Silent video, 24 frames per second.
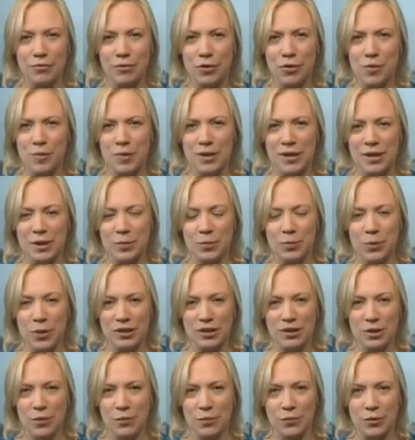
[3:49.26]
the room in this
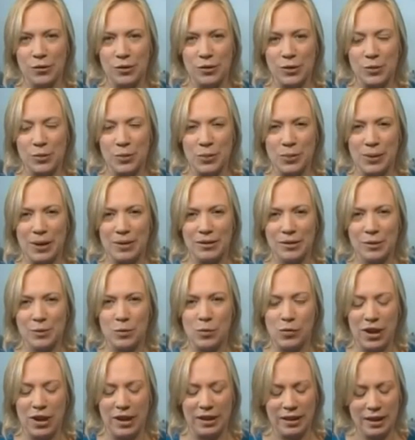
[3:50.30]
press conference that we were at this
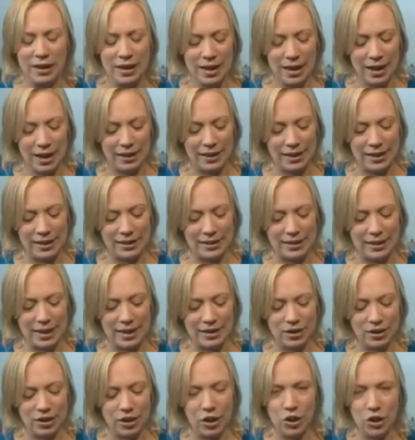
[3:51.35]
morning, and he
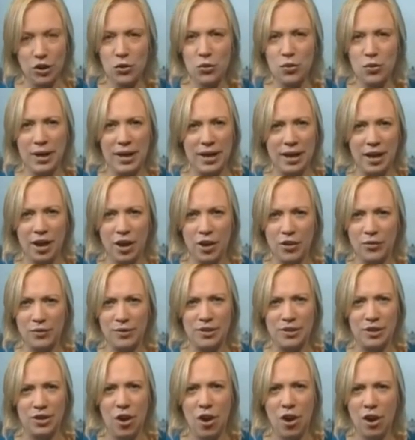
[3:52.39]
said, uh, who here
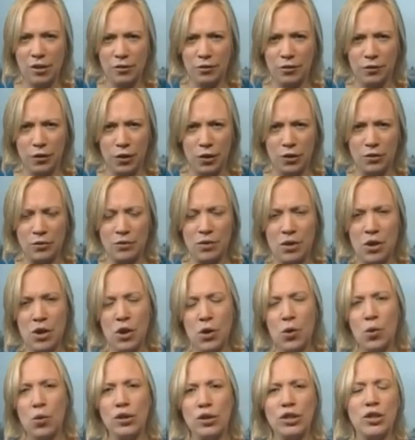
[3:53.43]
owns an iPhone
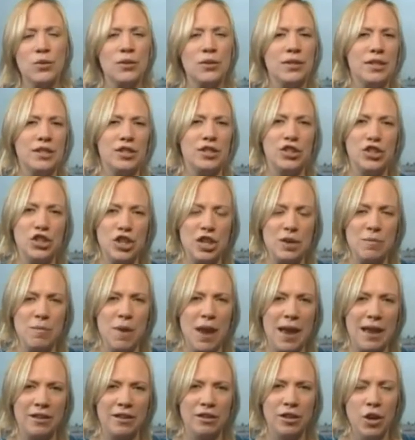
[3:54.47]
or uses
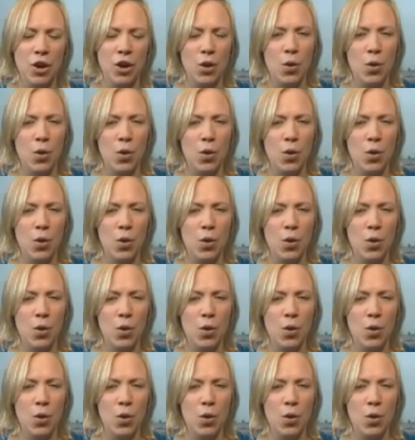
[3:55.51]
Gmail